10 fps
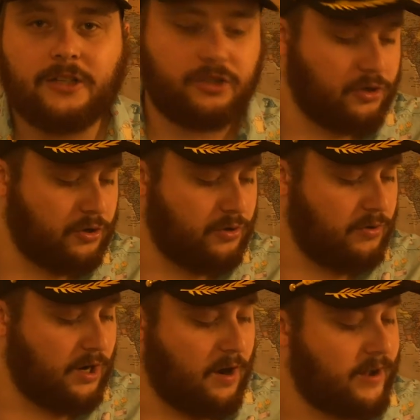Do
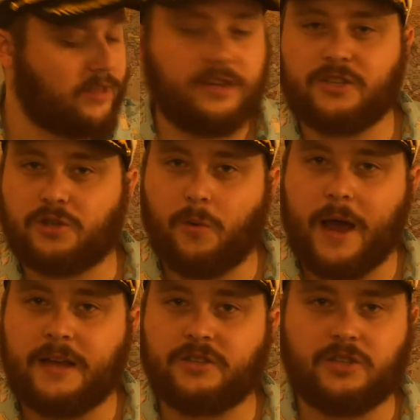you like these
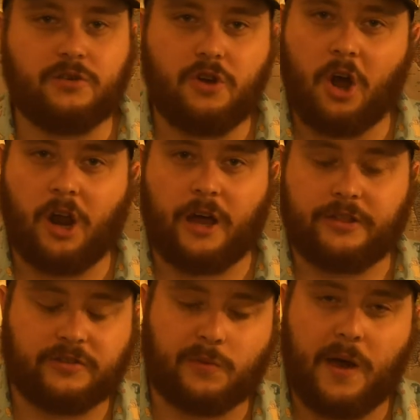squares? Do you not like
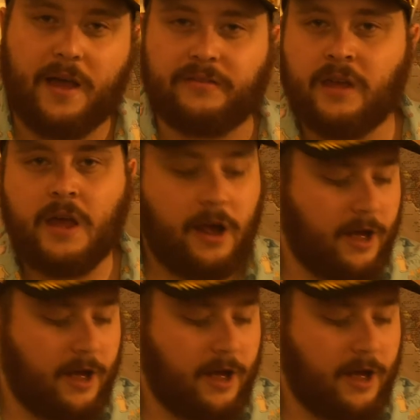the squares?